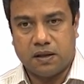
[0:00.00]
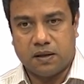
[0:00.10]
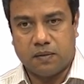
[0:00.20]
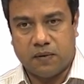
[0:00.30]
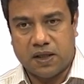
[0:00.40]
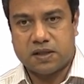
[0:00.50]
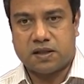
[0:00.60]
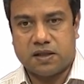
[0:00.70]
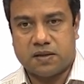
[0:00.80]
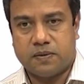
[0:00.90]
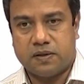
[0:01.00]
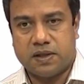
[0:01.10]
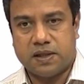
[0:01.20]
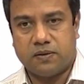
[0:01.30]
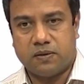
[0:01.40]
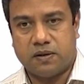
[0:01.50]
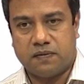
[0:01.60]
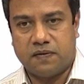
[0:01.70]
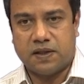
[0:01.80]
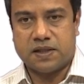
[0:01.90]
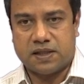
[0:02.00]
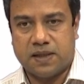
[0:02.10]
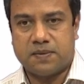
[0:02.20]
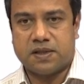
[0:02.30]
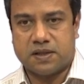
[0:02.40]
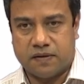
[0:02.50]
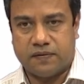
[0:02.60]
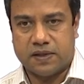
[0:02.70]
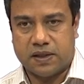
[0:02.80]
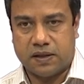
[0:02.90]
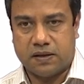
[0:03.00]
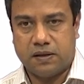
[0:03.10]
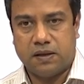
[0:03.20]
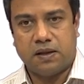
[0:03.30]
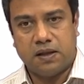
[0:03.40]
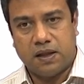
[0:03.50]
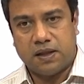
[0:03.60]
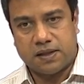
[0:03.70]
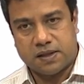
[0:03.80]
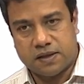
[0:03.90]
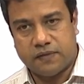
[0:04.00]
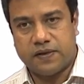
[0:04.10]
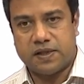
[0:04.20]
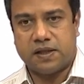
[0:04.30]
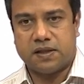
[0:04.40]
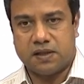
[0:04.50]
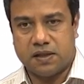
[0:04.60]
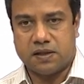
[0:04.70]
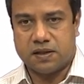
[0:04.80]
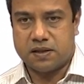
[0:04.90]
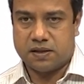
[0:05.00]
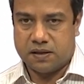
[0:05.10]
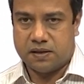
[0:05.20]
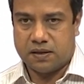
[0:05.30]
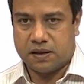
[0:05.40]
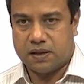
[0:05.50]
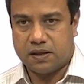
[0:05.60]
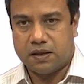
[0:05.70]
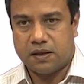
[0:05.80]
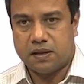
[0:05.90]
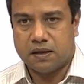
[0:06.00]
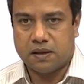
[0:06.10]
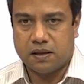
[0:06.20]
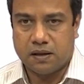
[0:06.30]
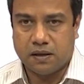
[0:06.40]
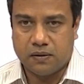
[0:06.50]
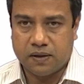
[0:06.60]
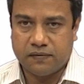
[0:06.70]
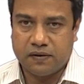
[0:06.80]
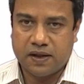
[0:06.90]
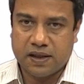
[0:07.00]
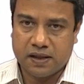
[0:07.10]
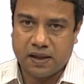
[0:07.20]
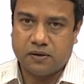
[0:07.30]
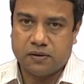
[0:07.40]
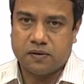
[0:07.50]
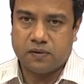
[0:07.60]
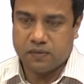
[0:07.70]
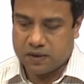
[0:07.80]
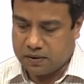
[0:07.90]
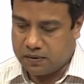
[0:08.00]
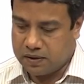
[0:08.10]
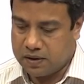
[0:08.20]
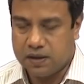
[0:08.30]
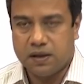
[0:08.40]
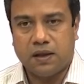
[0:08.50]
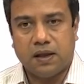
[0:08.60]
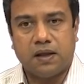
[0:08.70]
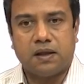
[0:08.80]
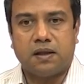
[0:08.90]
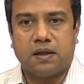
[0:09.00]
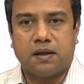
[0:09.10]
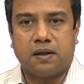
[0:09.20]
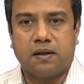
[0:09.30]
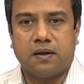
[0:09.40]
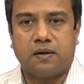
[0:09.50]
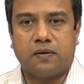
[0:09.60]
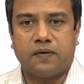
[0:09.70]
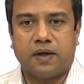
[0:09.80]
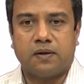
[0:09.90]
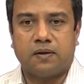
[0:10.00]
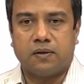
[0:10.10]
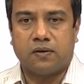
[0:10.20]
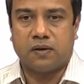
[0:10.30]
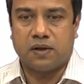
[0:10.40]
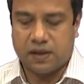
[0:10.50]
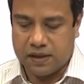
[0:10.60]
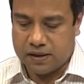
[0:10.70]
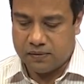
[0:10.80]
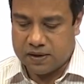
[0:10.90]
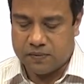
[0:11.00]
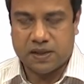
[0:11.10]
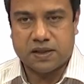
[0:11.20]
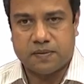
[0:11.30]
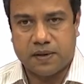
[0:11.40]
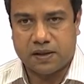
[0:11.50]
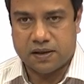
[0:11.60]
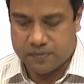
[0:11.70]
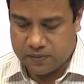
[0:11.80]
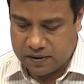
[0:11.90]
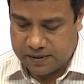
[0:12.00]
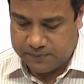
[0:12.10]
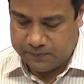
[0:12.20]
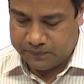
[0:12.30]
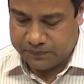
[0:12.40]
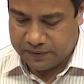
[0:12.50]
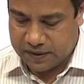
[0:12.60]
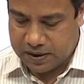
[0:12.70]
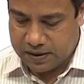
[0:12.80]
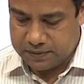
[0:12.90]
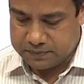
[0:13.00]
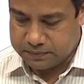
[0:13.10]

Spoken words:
The mass transport is equal to the flux times the surface area, and as the surface area changes, okay, you have to take that also into account in the, to find out the total rate at which mass is being transported. Okay.